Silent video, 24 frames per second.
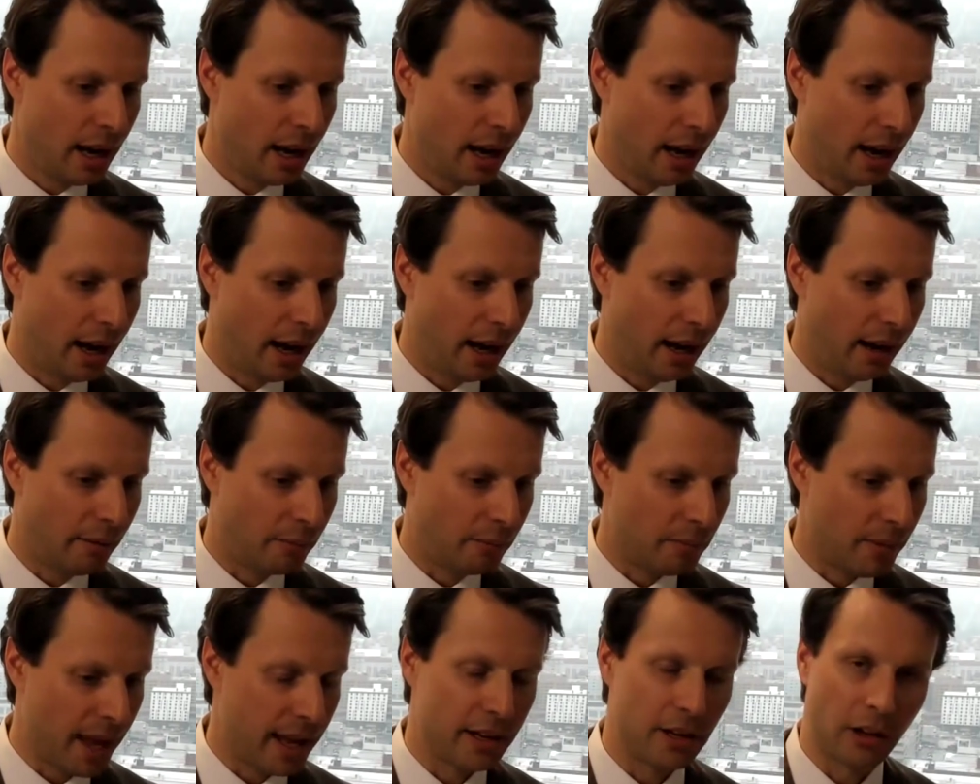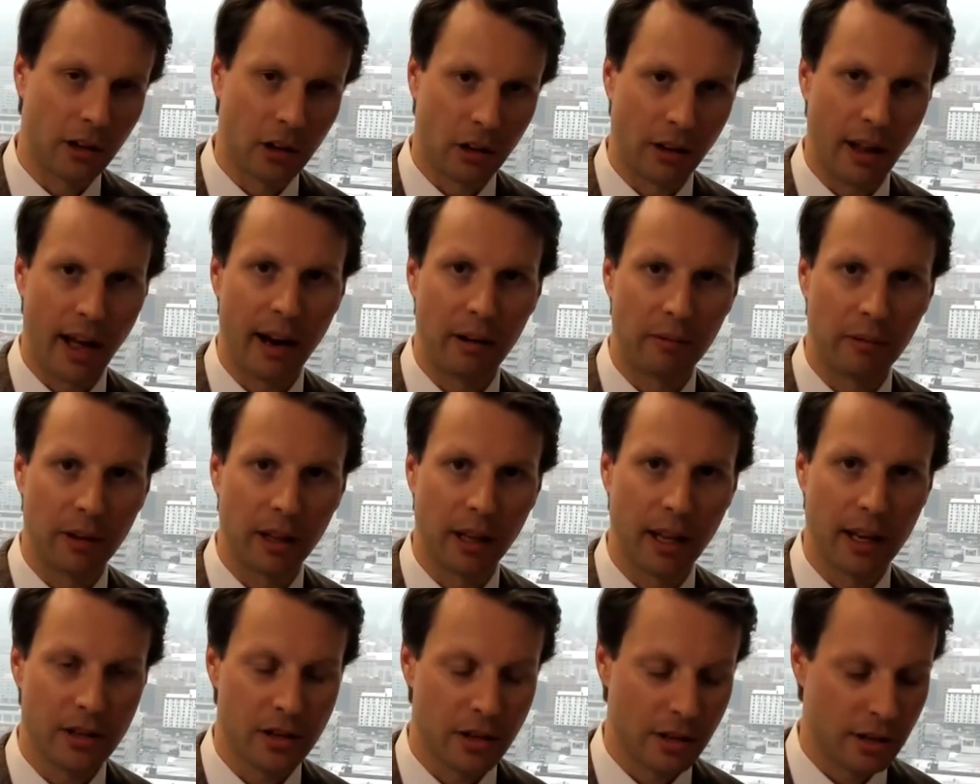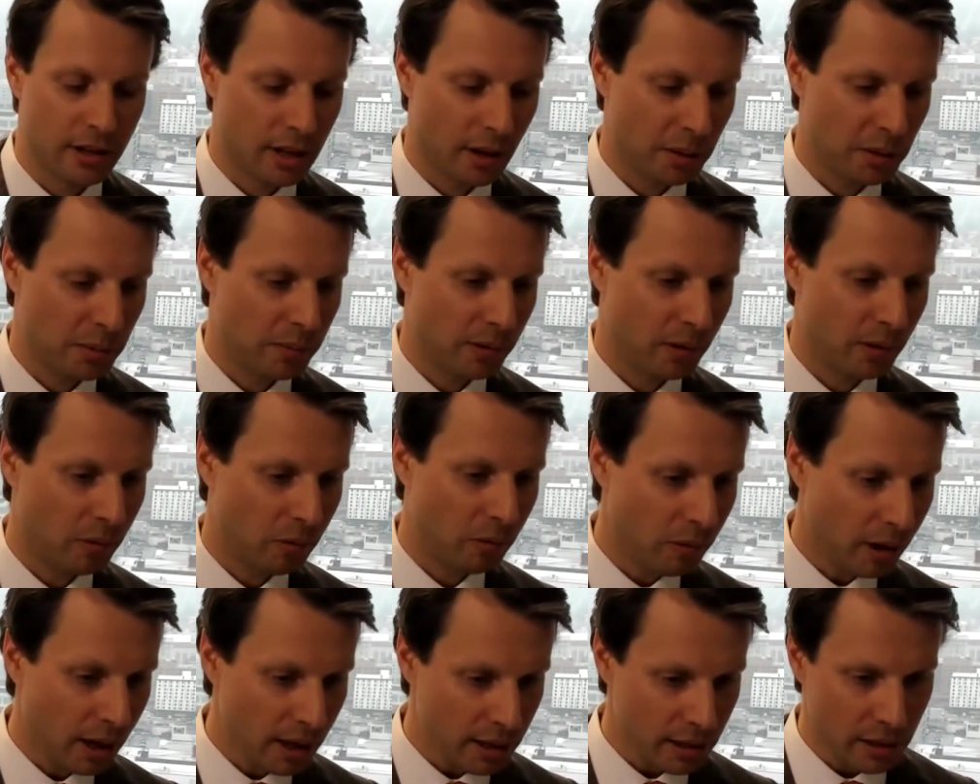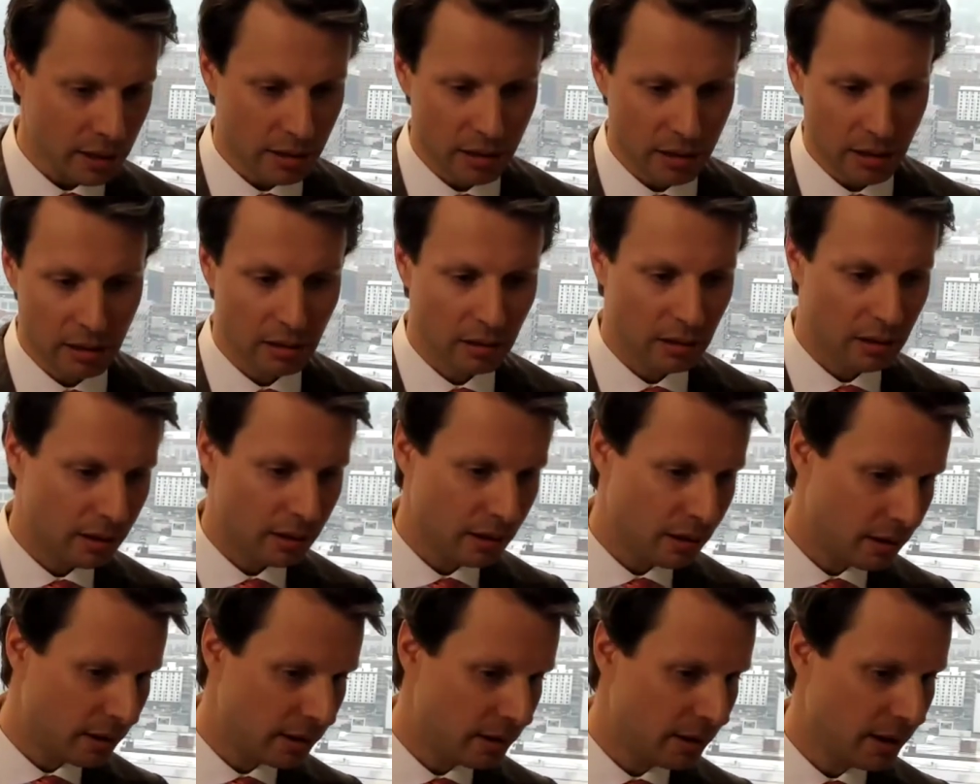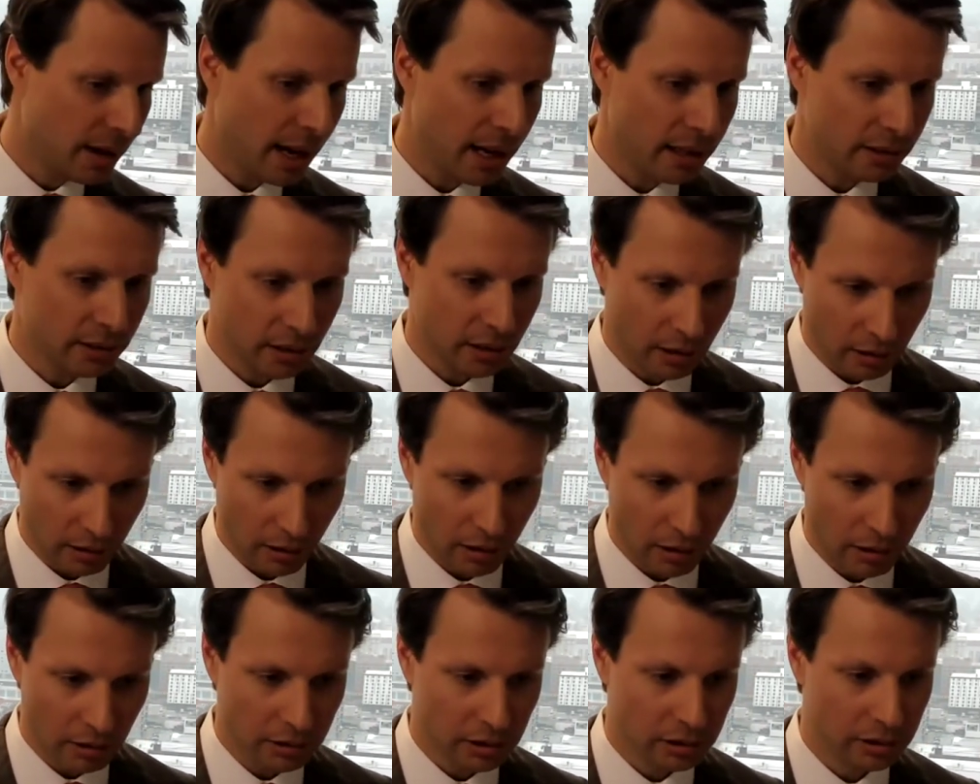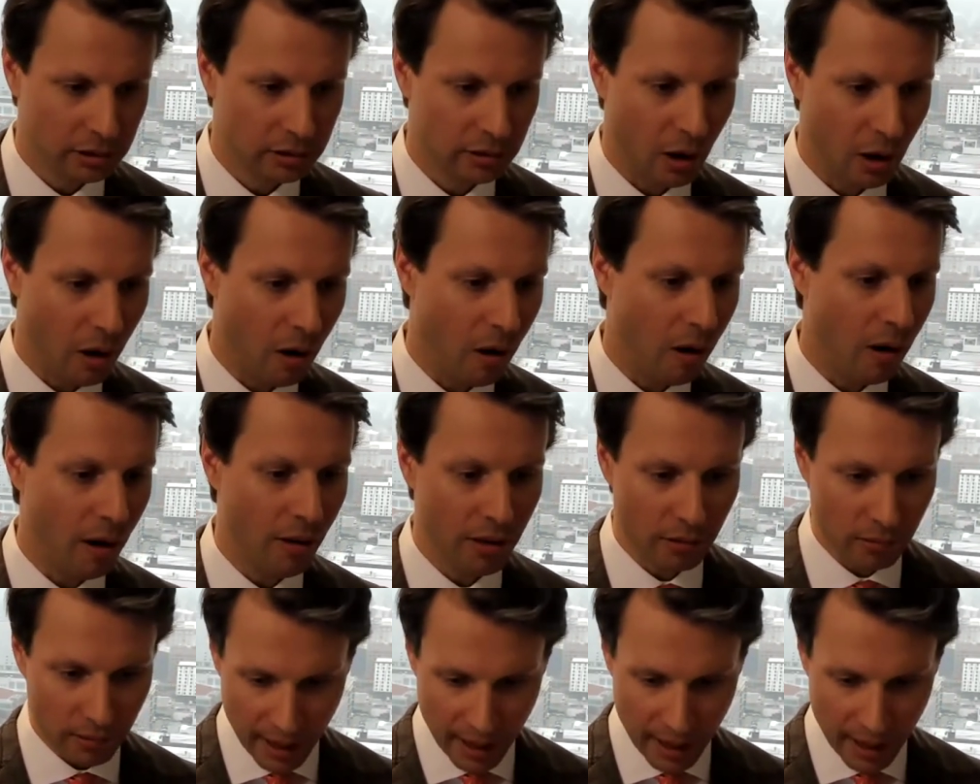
and your client relationships. But once you guys are close on the